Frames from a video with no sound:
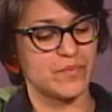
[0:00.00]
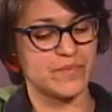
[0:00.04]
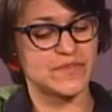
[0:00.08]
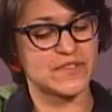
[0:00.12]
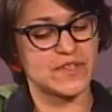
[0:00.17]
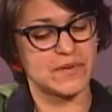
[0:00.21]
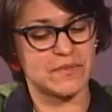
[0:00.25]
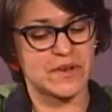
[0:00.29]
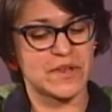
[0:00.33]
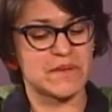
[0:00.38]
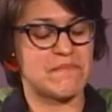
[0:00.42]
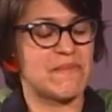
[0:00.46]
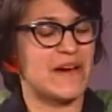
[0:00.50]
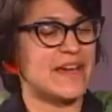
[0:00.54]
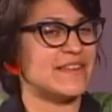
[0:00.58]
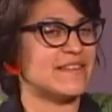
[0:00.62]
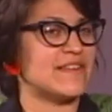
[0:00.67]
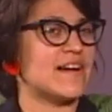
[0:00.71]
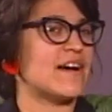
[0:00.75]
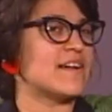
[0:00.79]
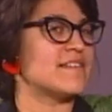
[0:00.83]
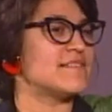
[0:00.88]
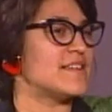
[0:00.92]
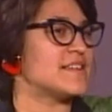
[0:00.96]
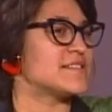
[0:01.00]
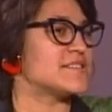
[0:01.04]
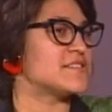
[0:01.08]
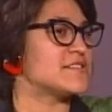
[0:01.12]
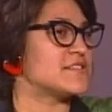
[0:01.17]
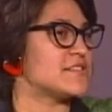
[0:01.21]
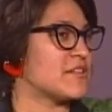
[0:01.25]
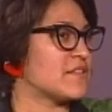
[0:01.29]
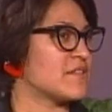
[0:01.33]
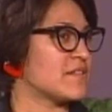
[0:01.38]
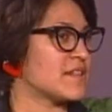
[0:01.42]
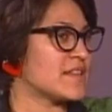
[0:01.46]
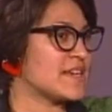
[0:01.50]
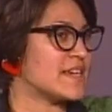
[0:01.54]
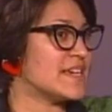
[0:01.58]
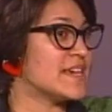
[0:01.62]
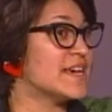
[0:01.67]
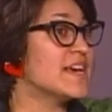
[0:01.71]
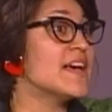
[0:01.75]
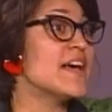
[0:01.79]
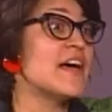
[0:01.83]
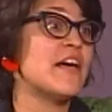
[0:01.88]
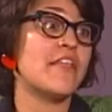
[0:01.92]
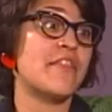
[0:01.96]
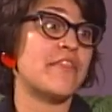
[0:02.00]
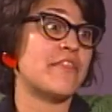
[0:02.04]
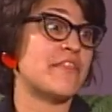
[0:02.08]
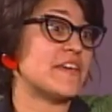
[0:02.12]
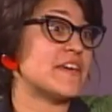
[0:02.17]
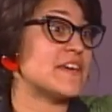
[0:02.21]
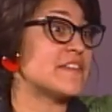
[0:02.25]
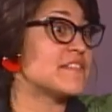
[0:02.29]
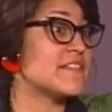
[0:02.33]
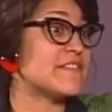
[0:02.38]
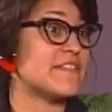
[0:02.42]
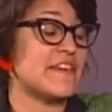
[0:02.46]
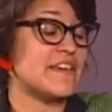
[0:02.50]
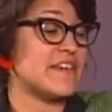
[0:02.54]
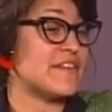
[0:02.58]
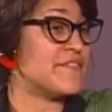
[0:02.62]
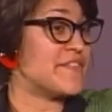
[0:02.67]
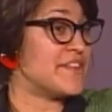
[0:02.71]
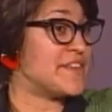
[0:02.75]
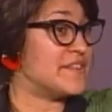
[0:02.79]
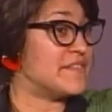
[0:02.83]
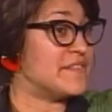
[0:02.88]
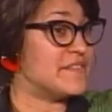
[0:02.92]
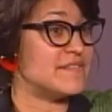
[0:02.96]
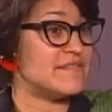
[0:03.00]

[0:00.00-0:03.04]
somebody might not necessarily think that they even